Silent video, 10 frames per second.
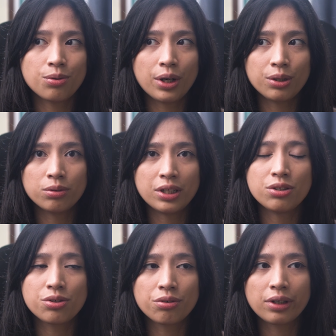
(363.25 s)
So I don't
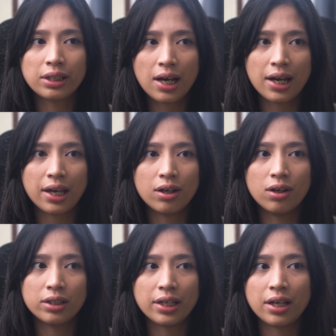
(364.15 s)
need to rely
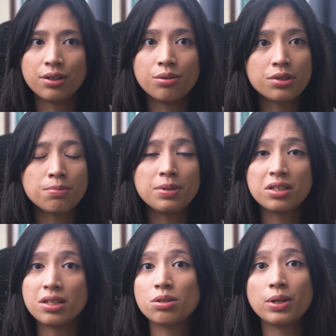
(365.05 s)
on a
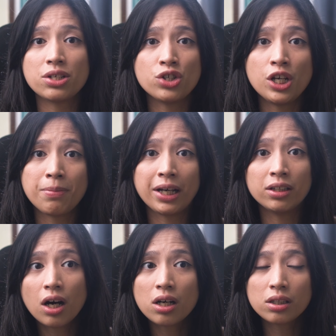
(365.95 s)
USB-C to
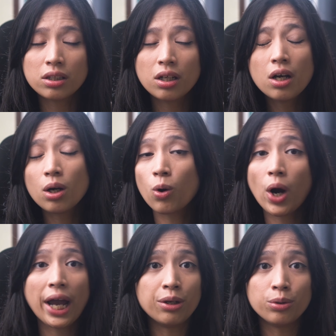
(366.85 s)
HDMI dongle,
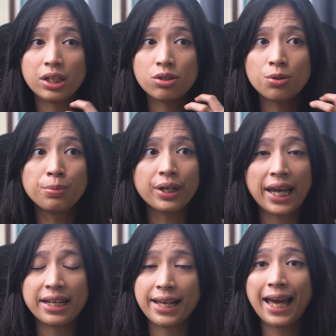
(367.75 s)
or I don't need to
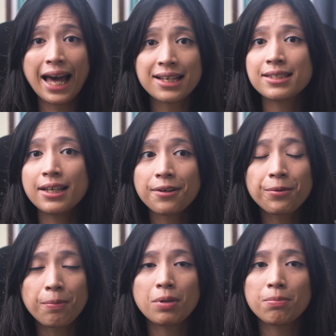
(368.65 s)
bring any casting
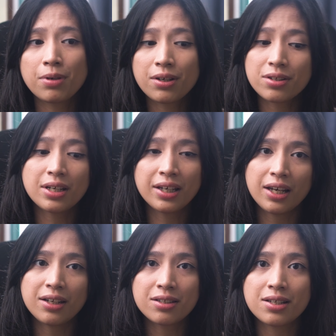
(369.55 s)
equipment because
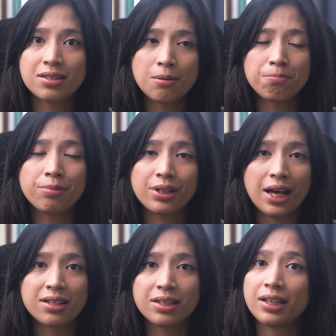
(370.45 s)
again, it's as simple
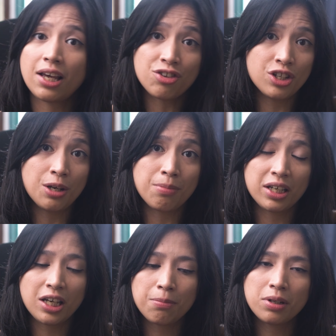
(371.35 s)
as an
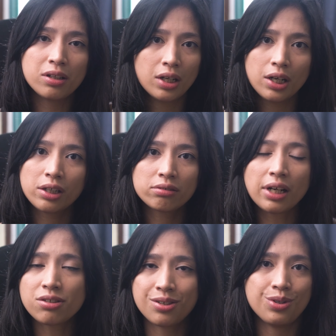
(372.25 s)
HDMI cable
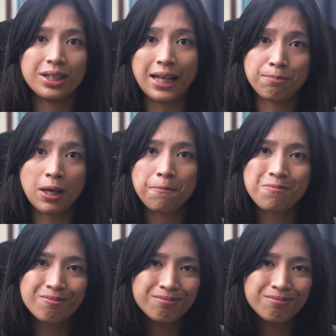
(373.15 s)
right to the laptop.